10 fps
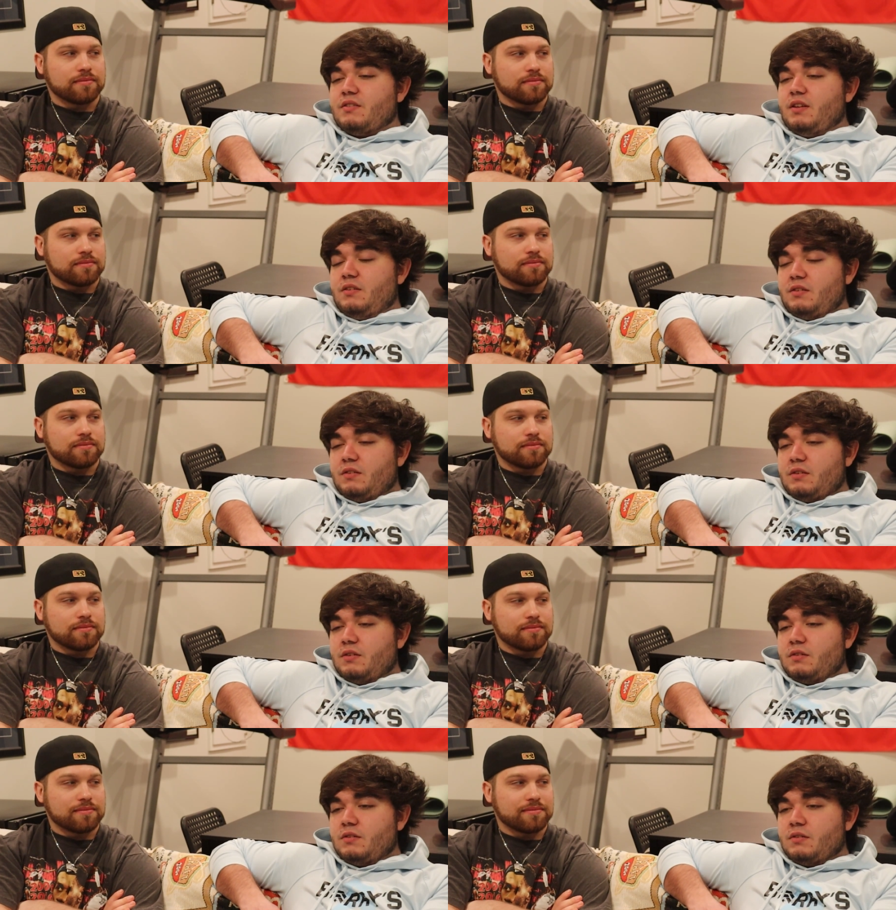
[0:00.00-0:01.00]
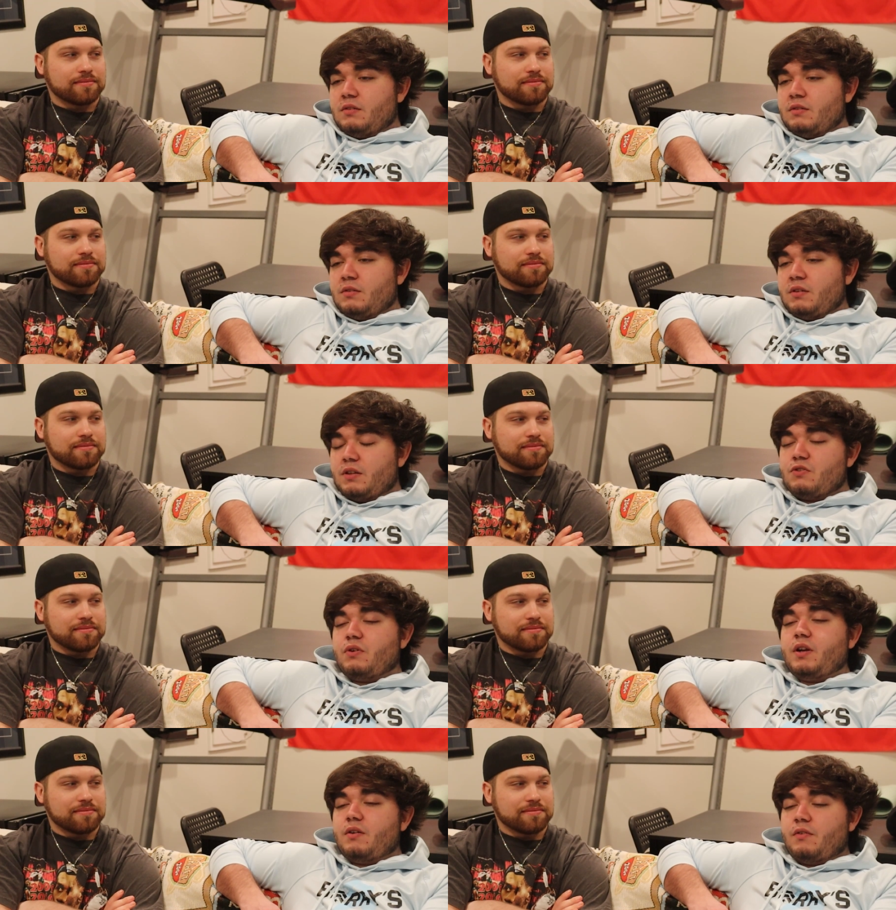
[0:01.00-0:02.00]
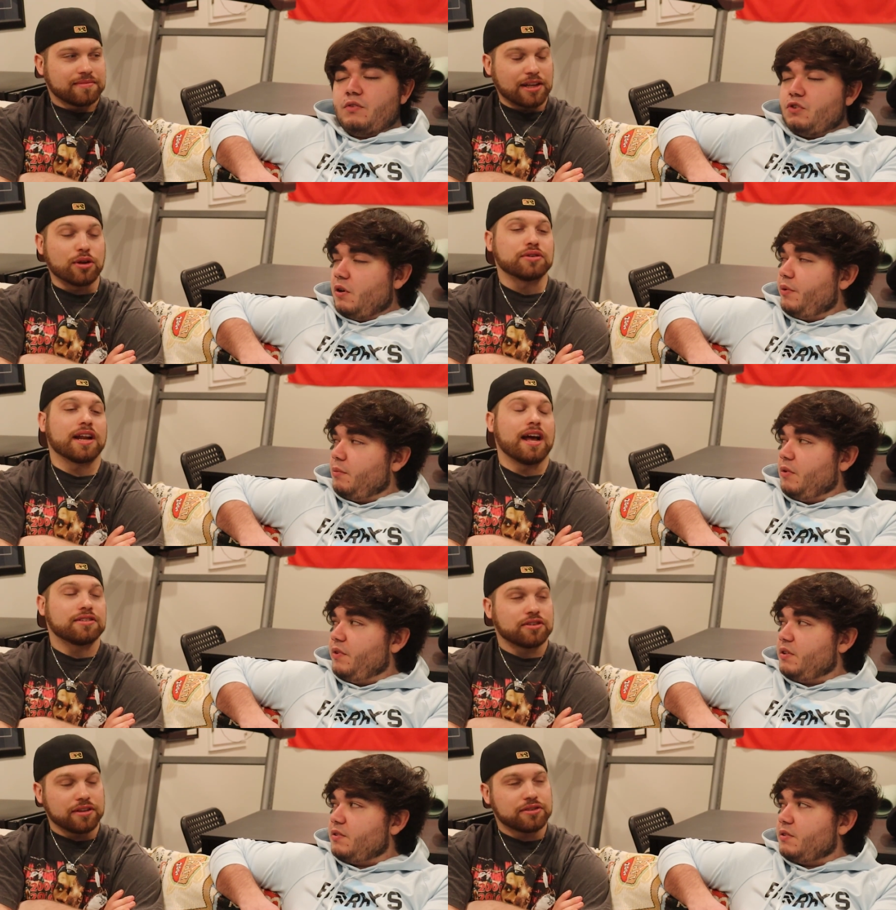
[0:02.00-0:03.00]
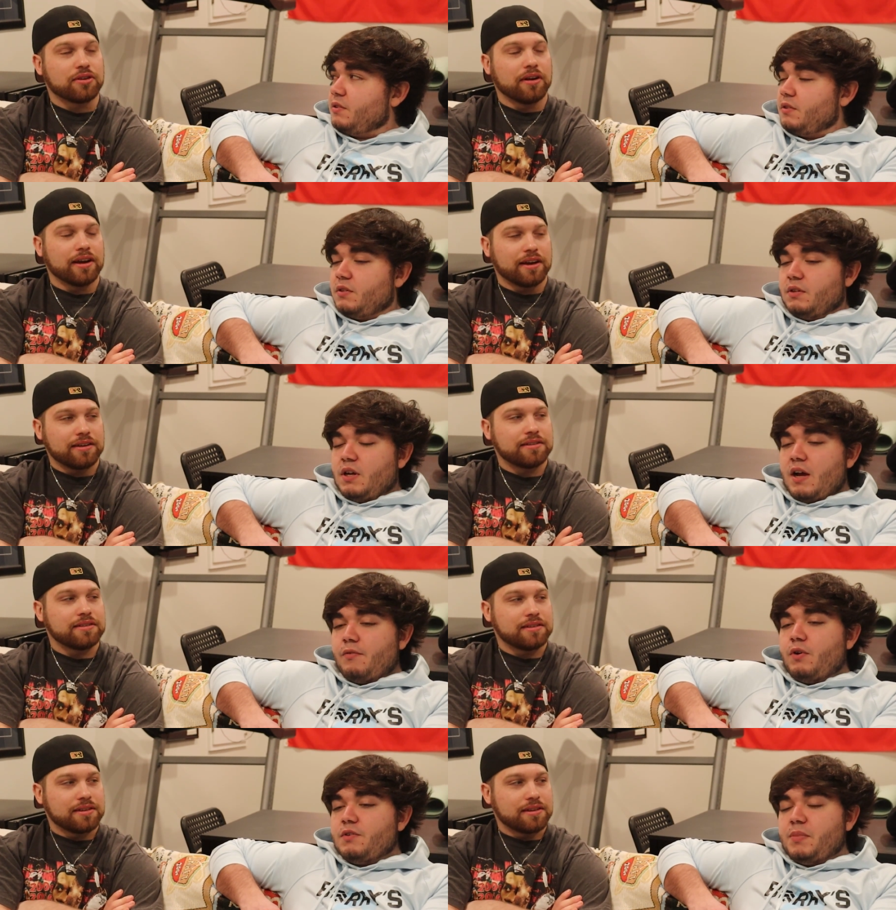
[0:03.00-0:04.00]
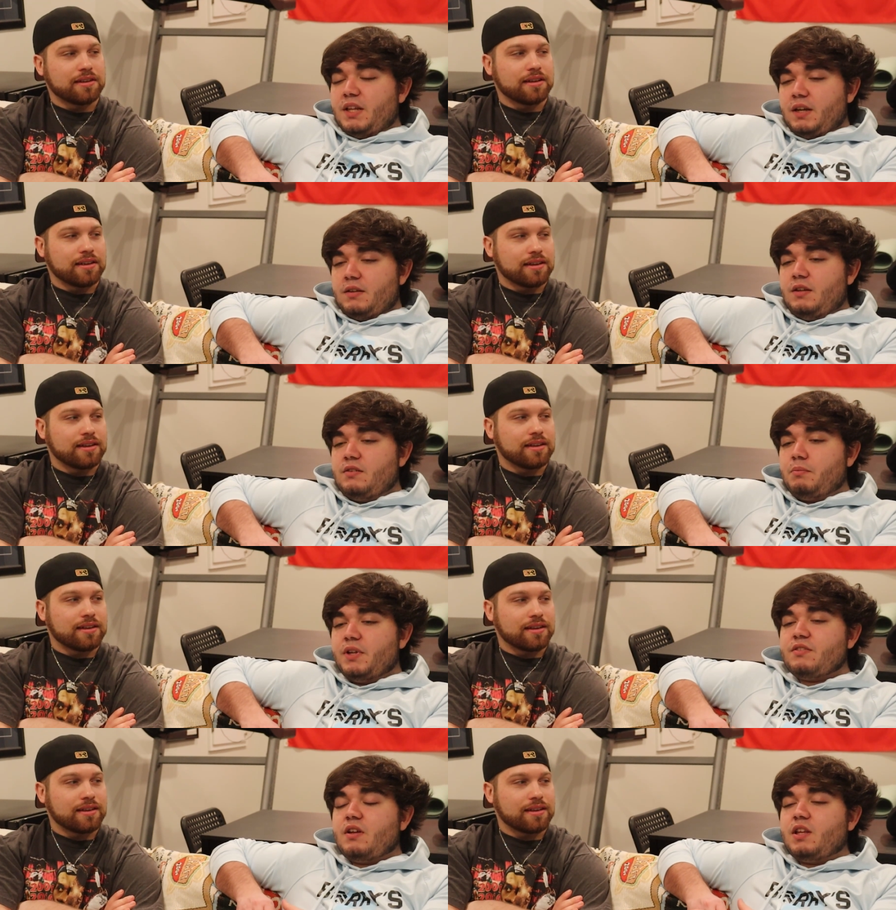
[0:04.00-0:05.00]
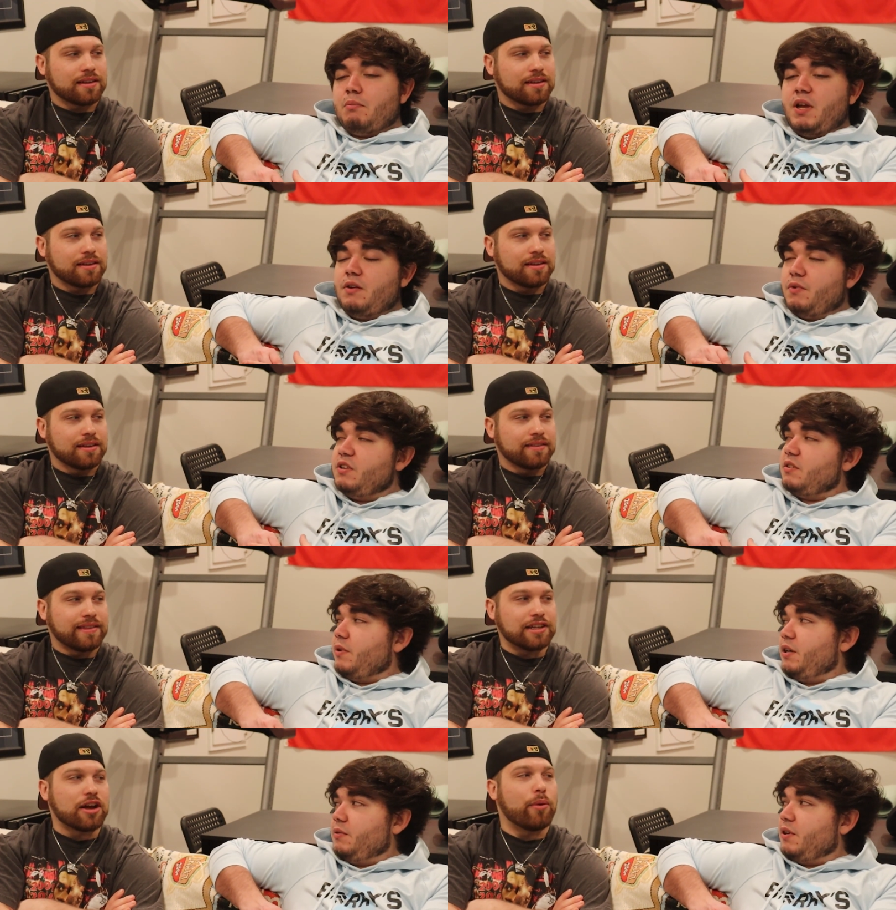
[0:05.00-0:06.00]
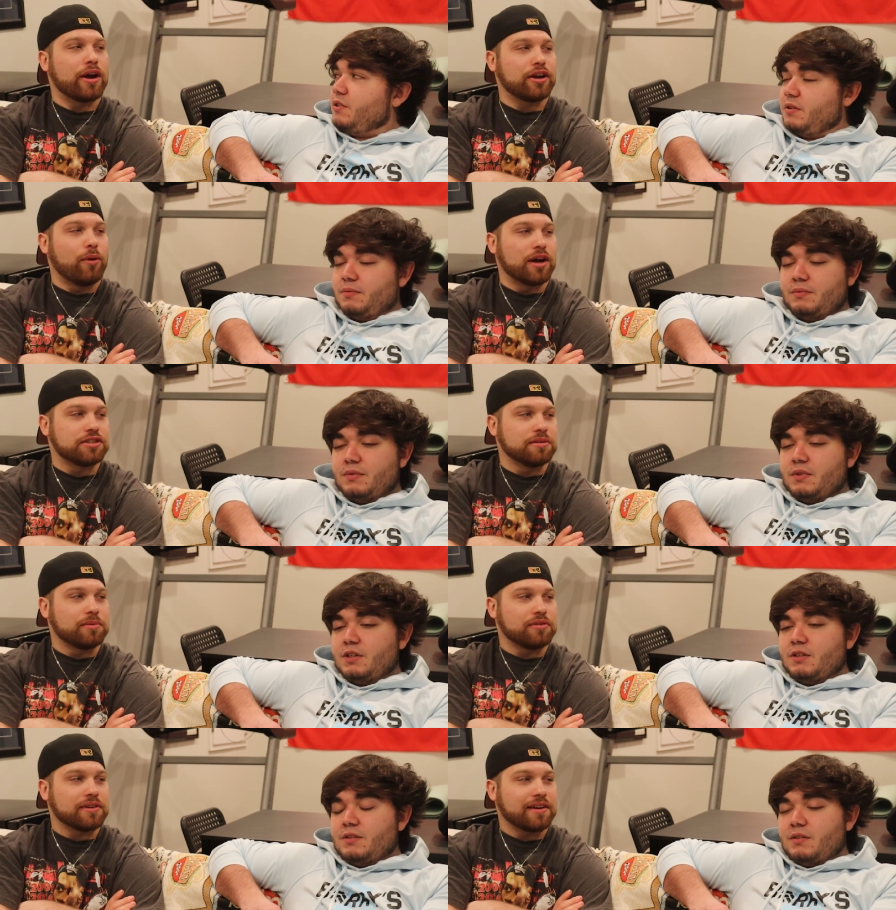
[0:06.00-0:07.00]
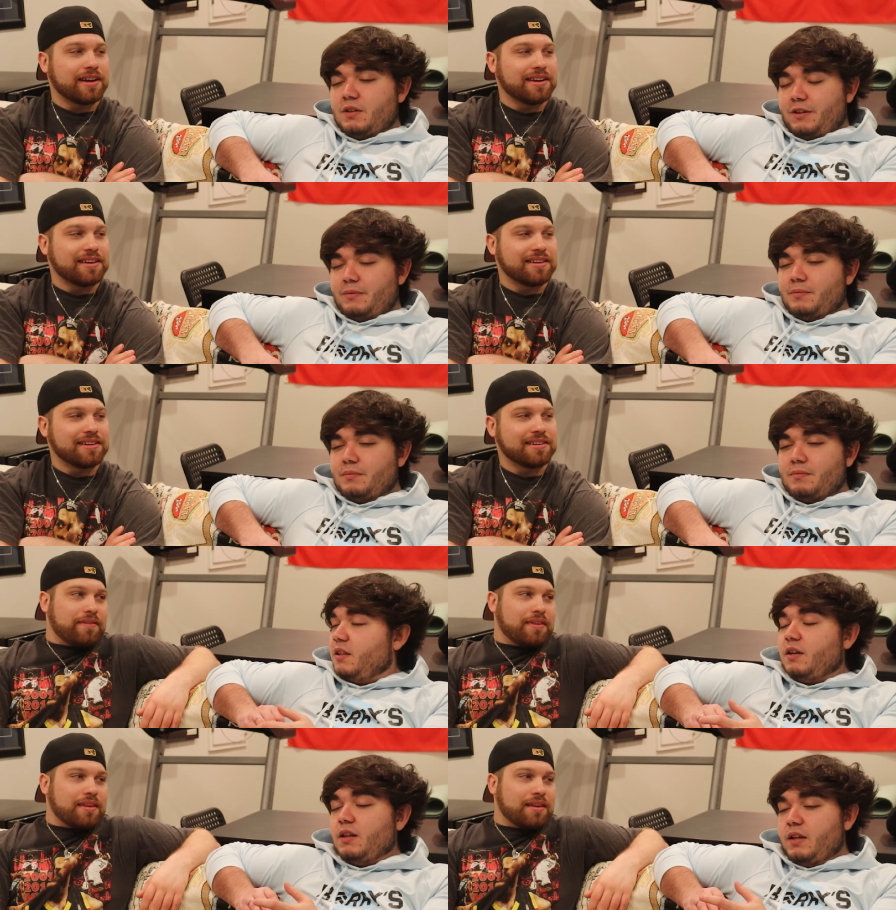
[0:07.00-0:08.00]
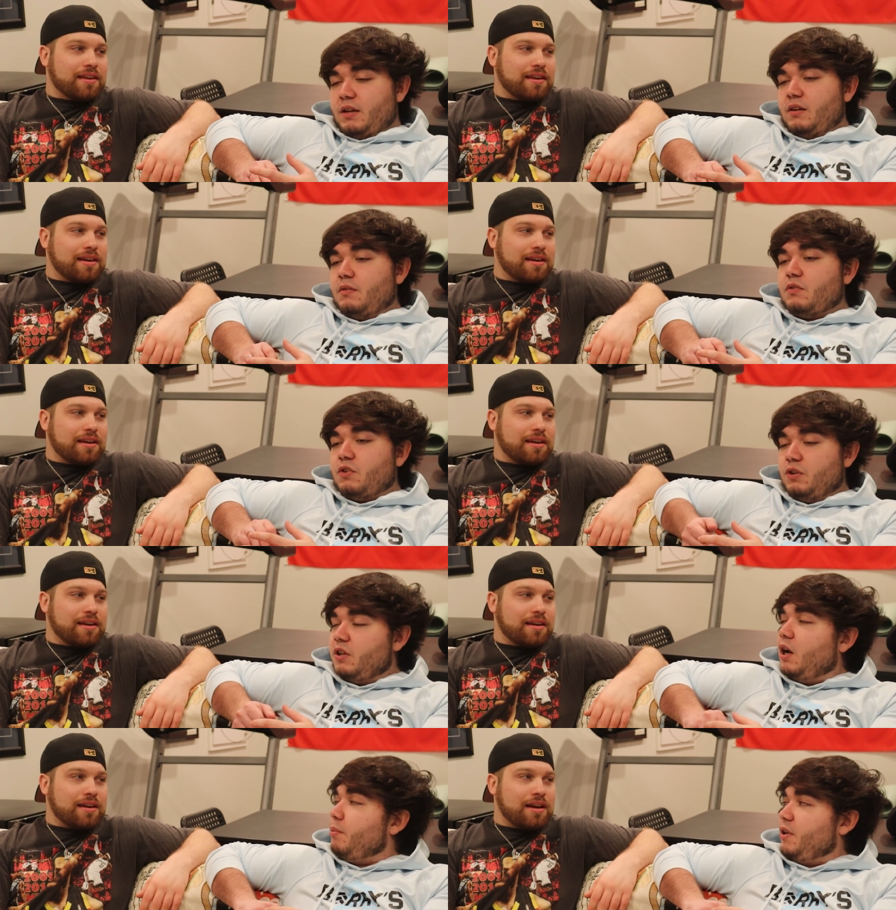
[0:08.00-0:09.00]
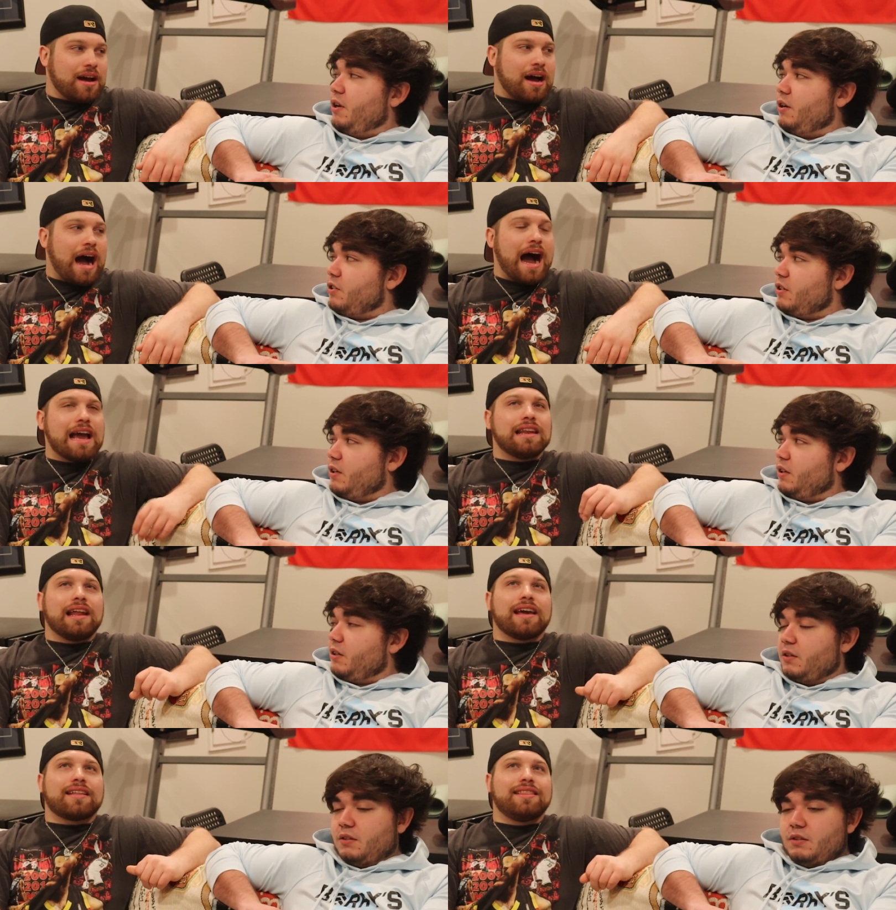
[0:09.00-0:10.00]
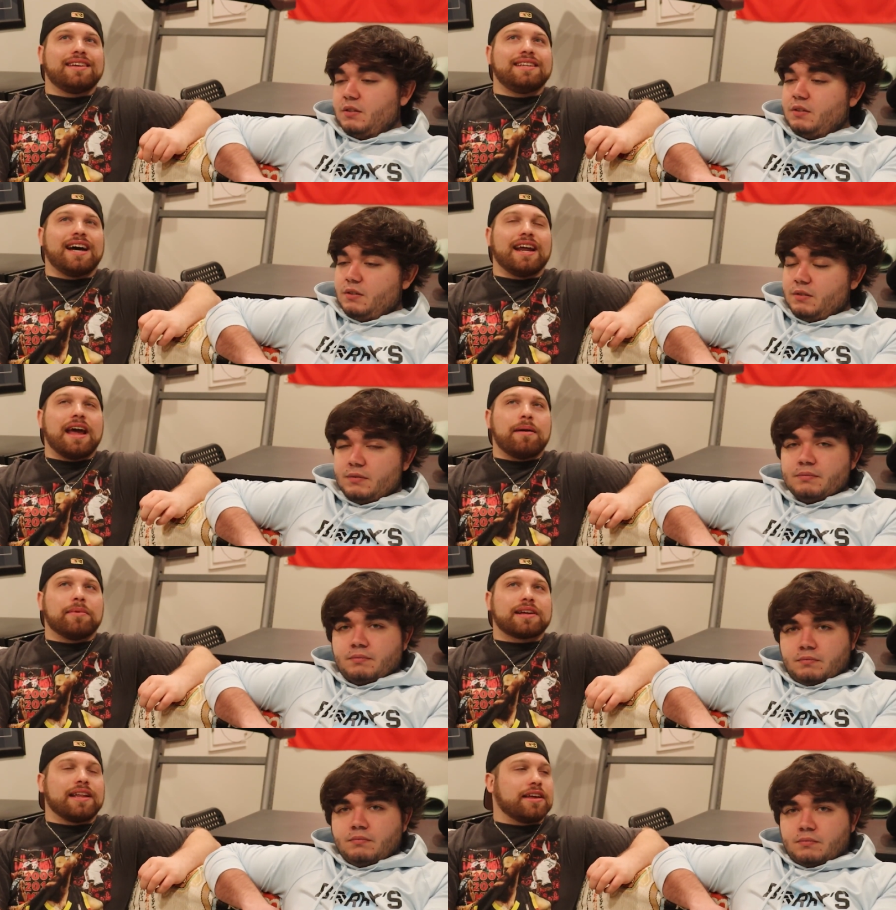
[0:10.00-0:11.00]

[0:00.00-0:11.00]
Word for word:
Speaker 1: is decent. Like the story of the movies. the story, yeah. I've always been like decent, but that's not the main reason. why. That's
Speaker 2: not why you're watching the movie, right? Yeah.
Speaker 1: I think it like turned it up a notch. I
Speaker 2: like the dynamic,